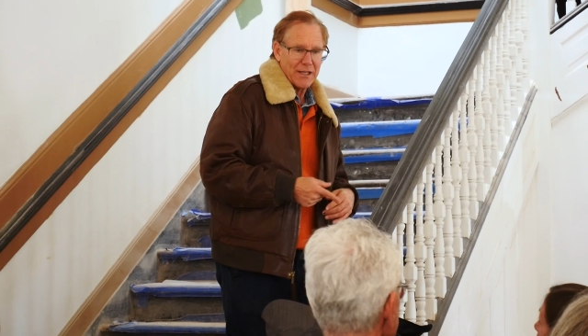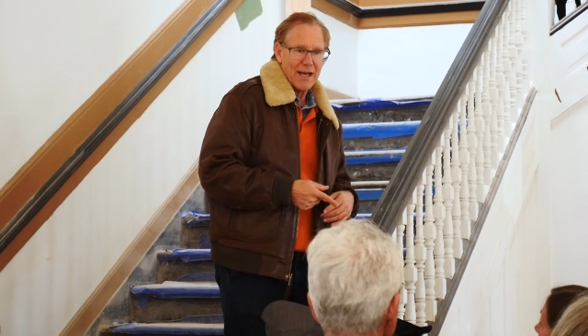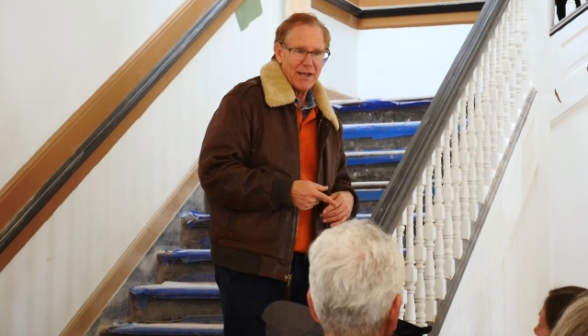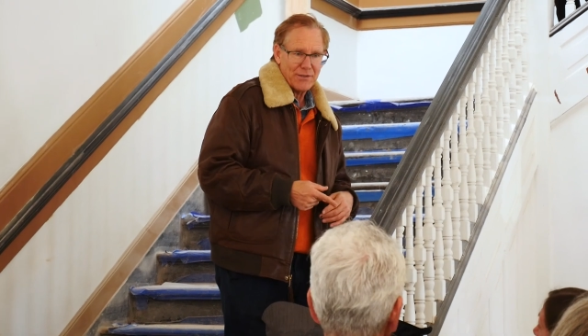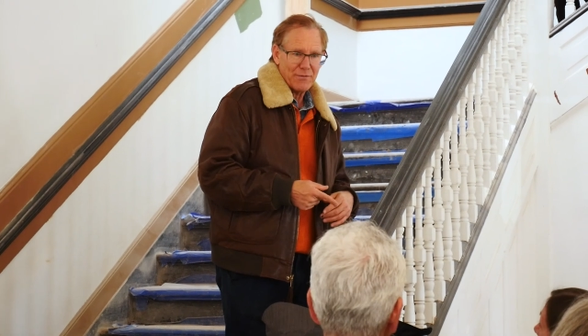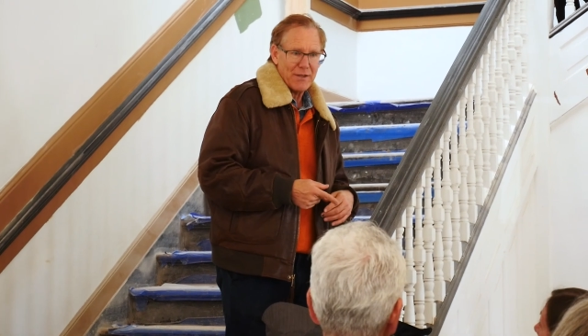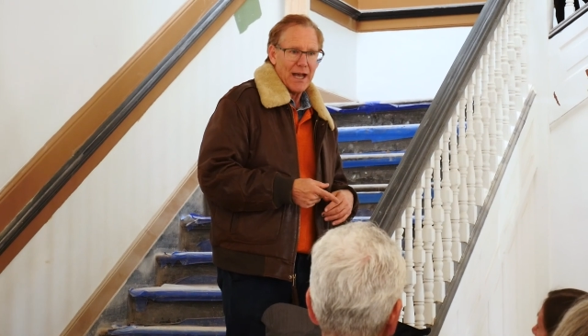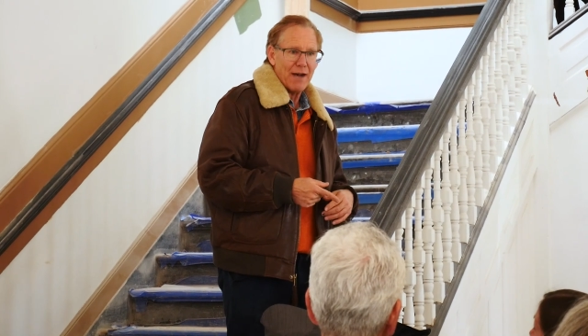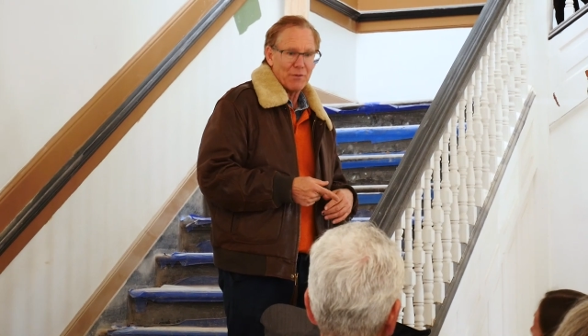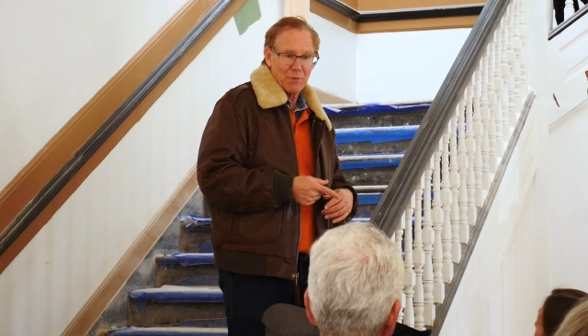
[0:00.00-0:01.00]
the loss of the
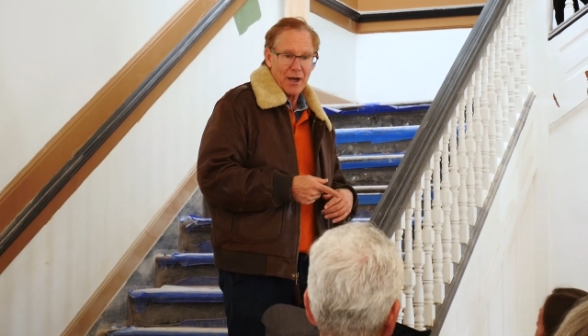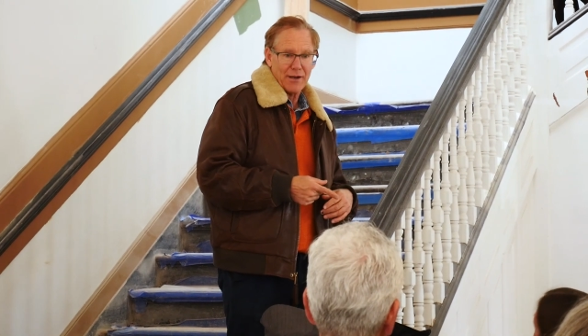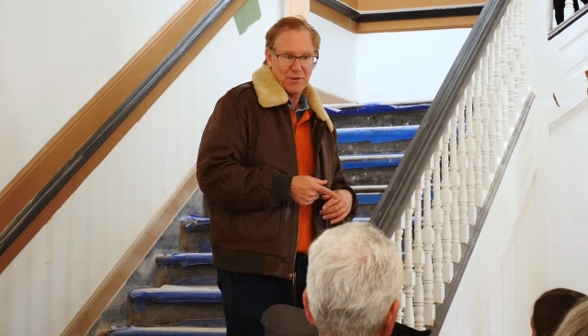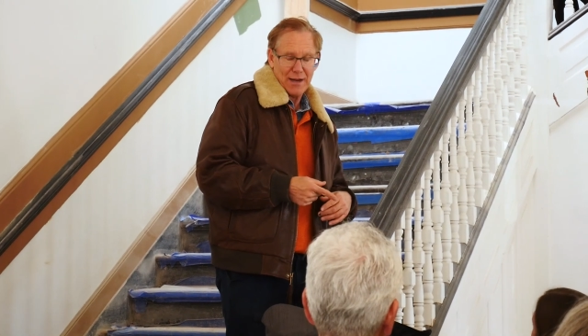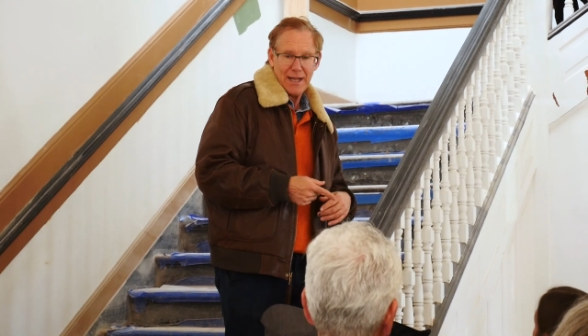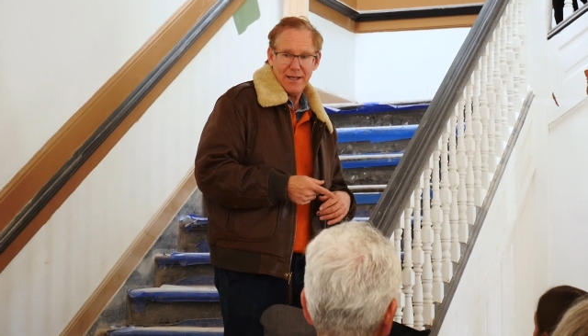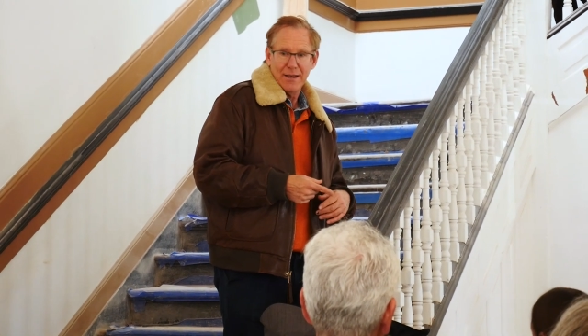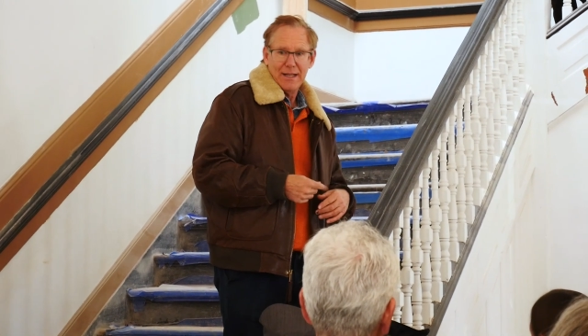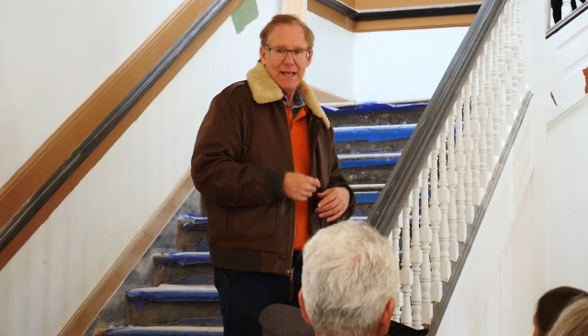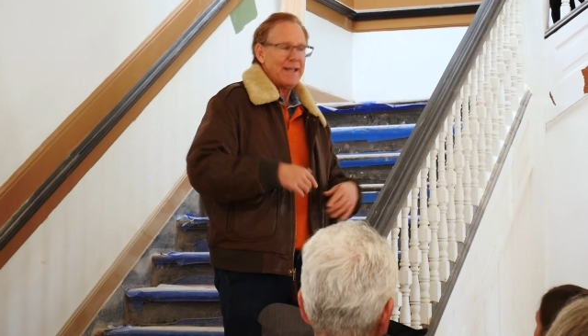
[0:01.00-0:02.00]
Alvarado, right?
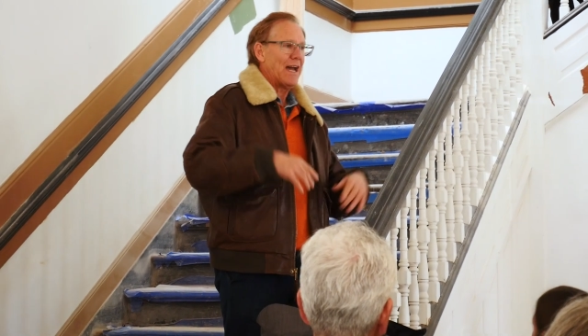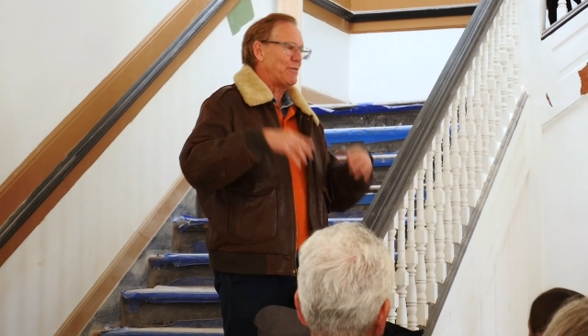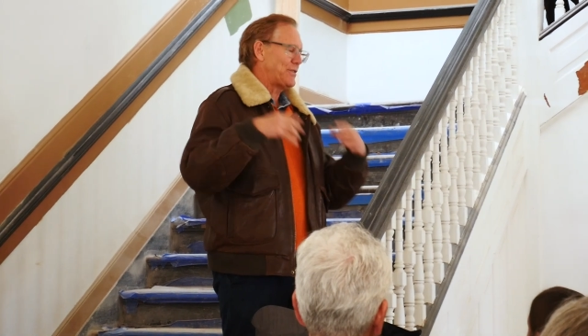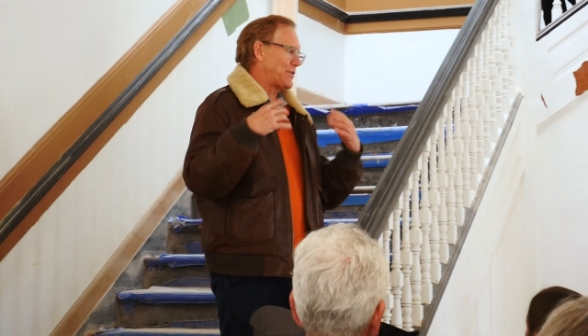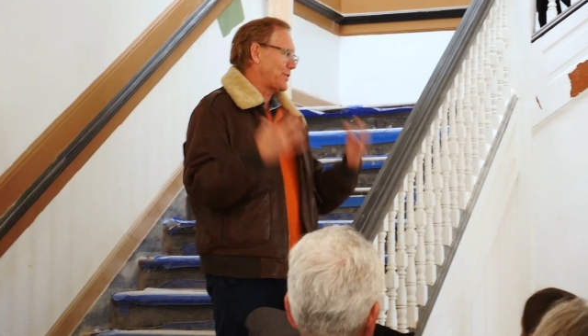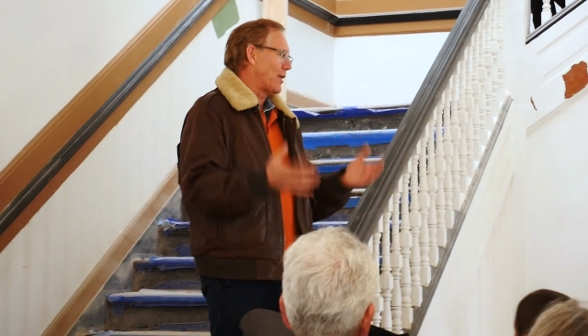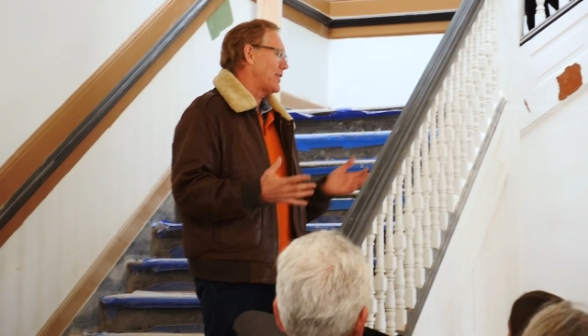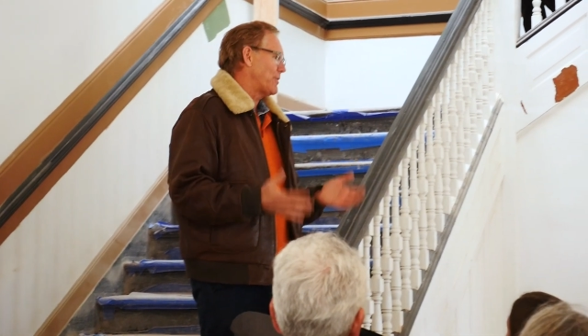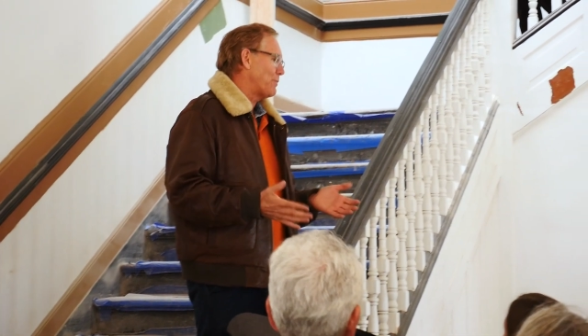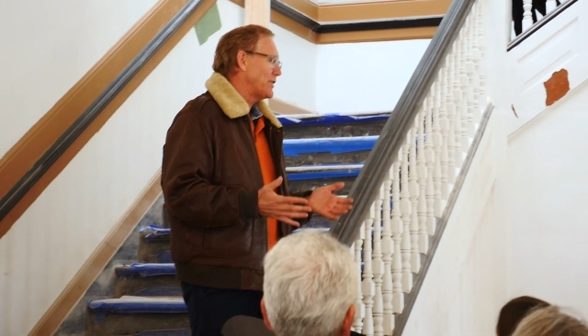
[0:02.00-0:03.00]
And that was the
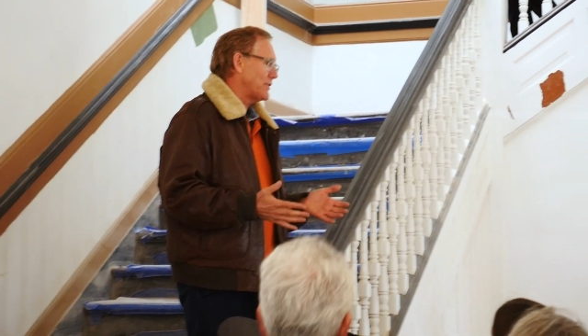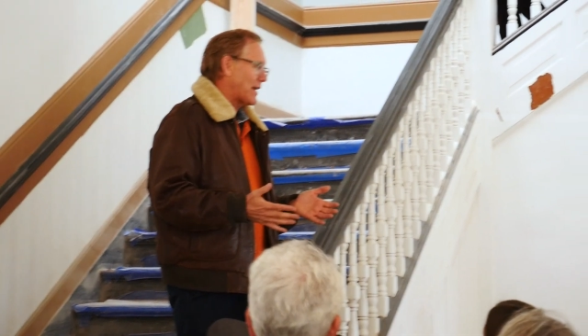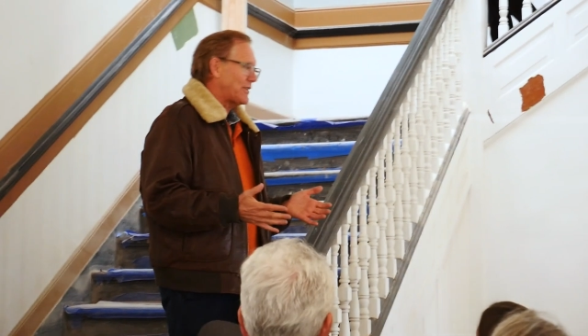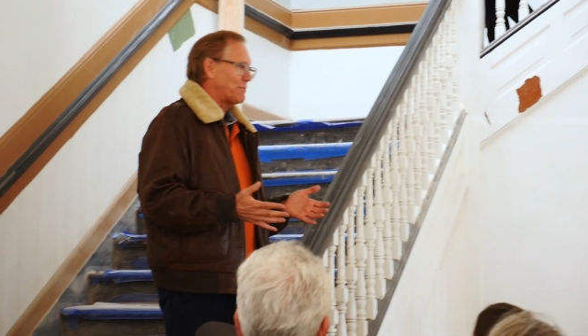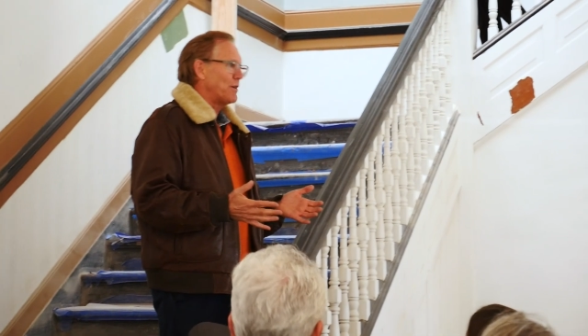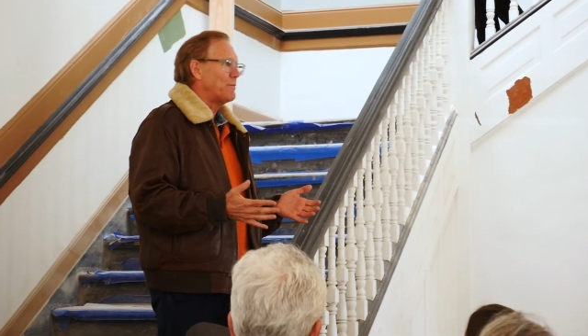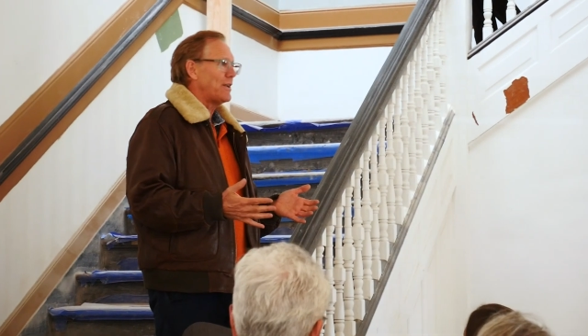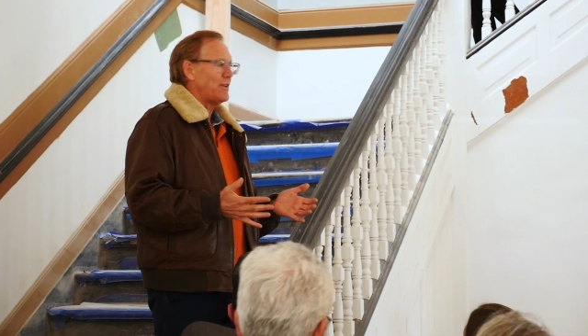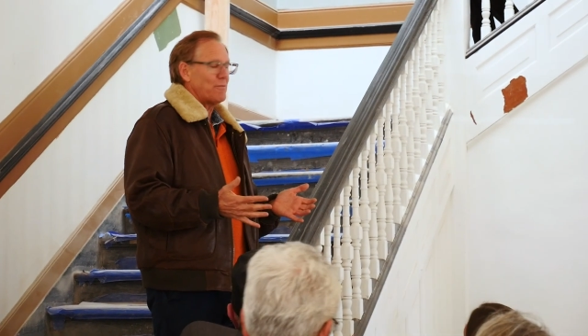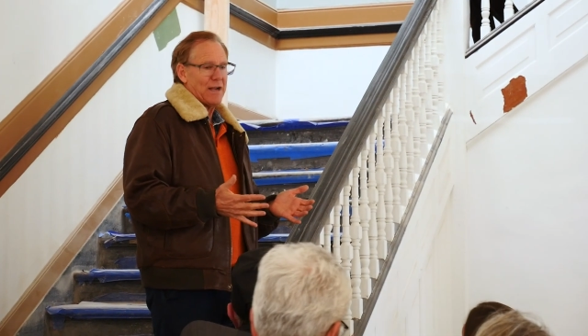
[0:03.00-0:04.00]
start of the preservation
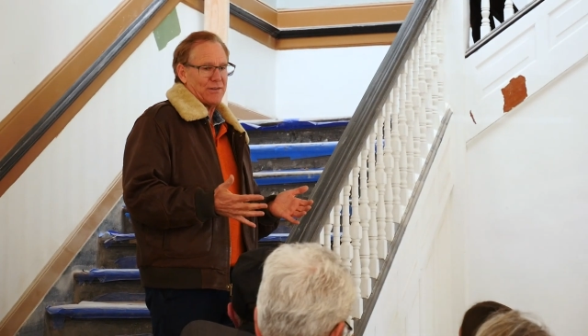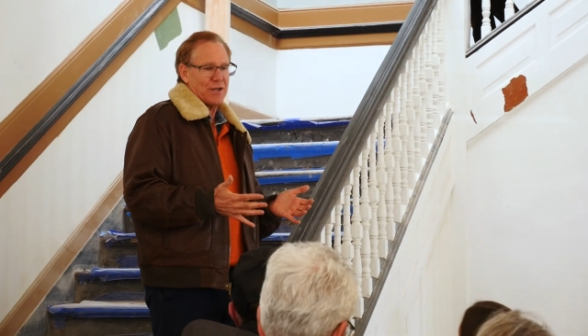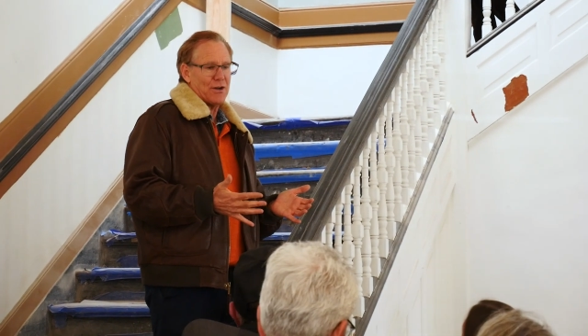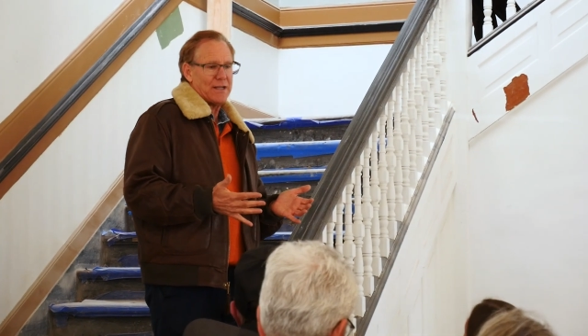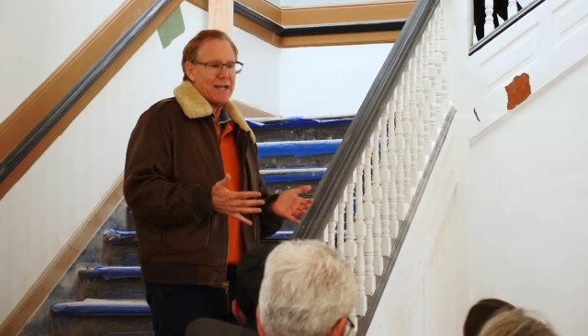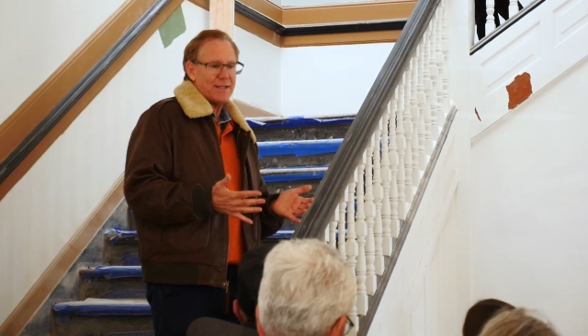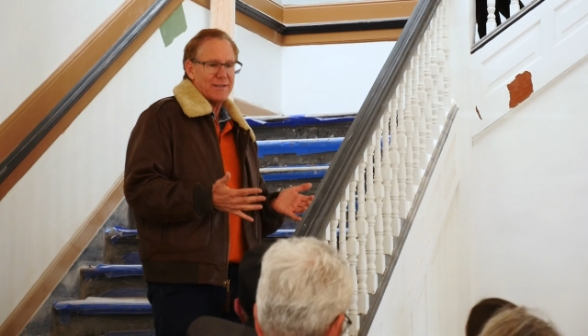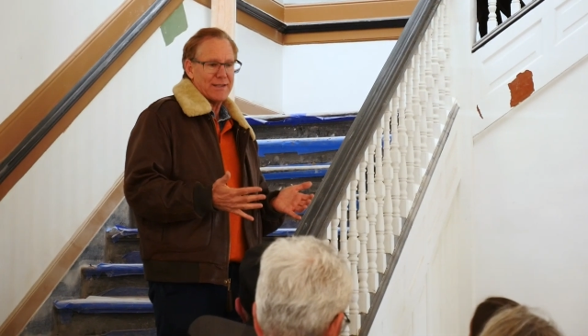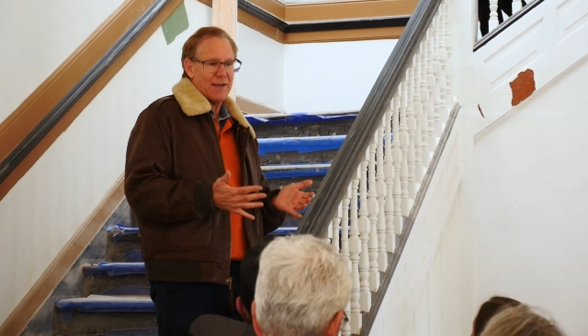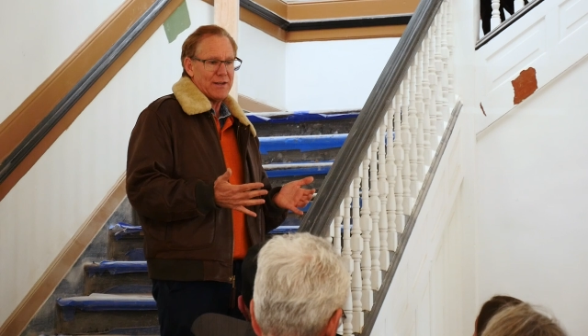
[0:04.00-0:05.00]
movement in New Mexico in
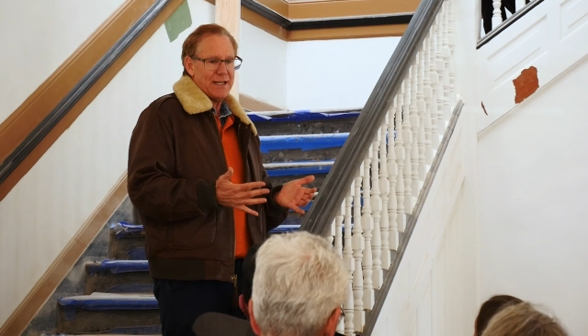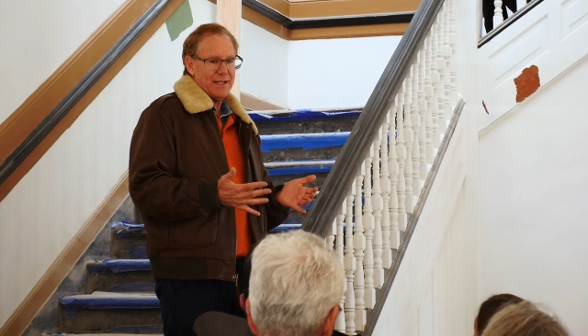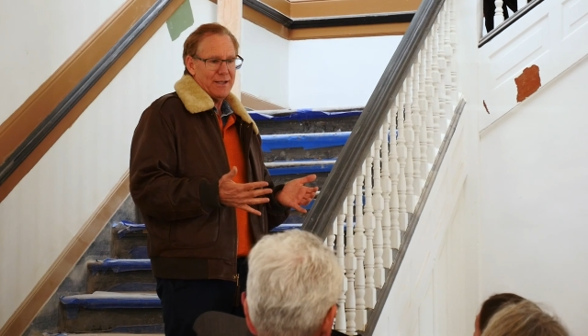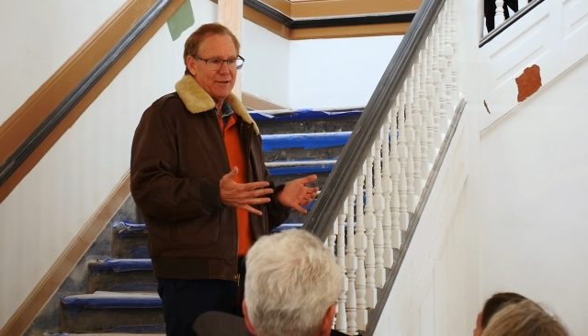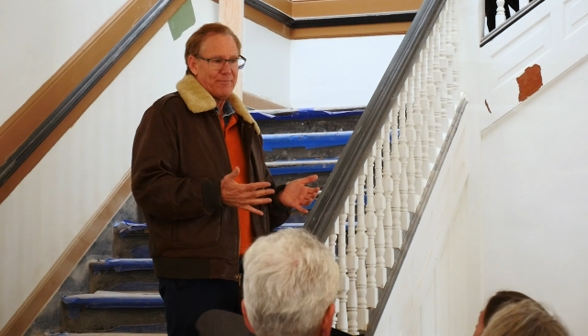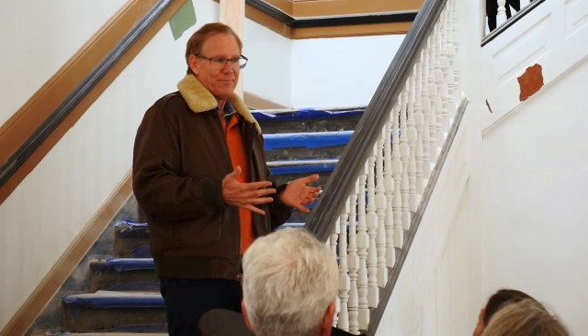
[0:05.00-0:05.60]
1970.